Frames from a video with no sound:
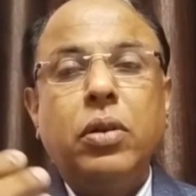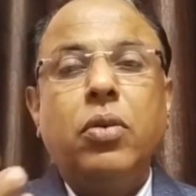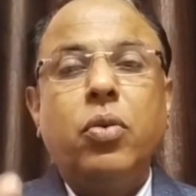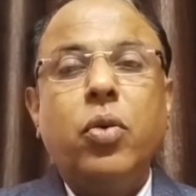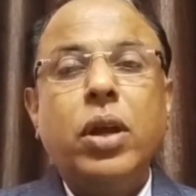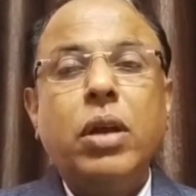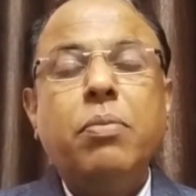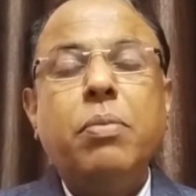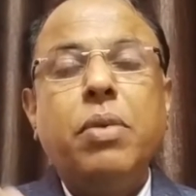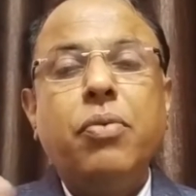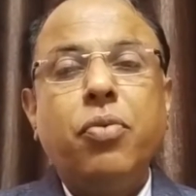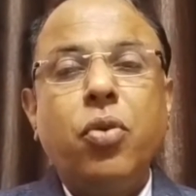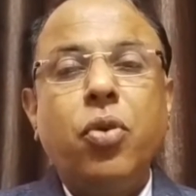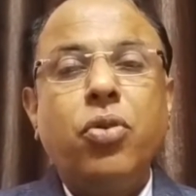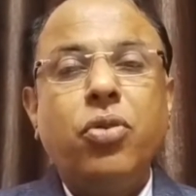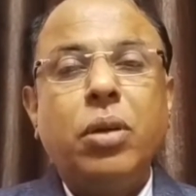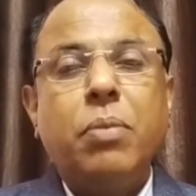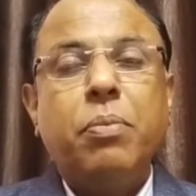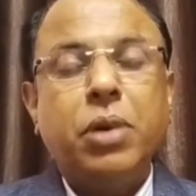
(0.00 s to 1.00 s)
going
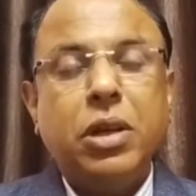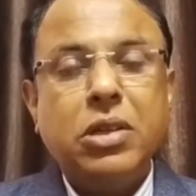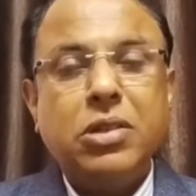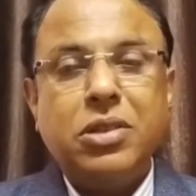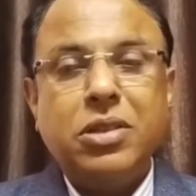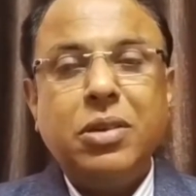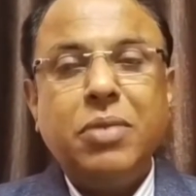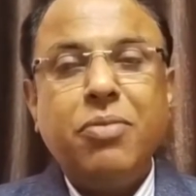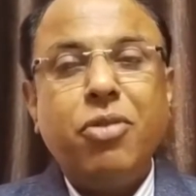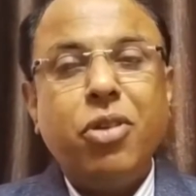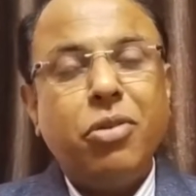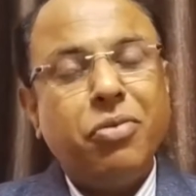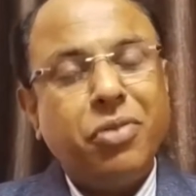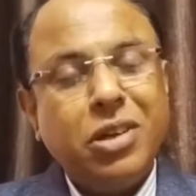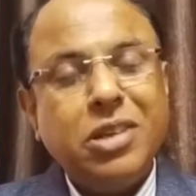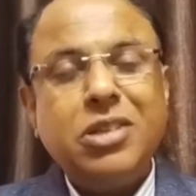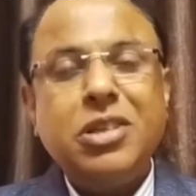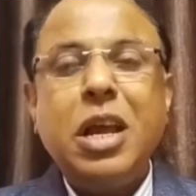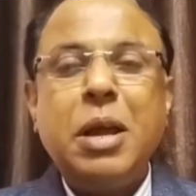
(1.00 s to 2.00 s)
before some person for the
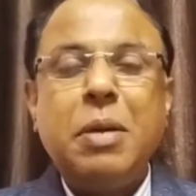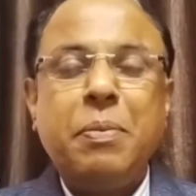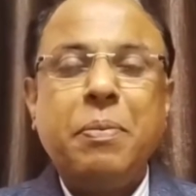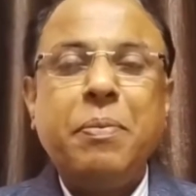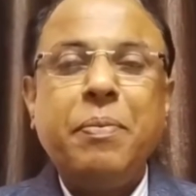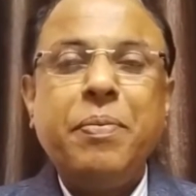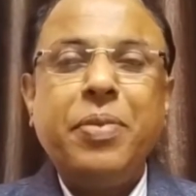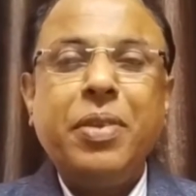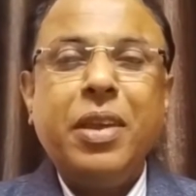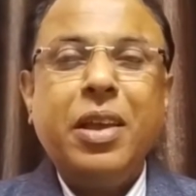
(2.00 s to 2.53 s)
first time,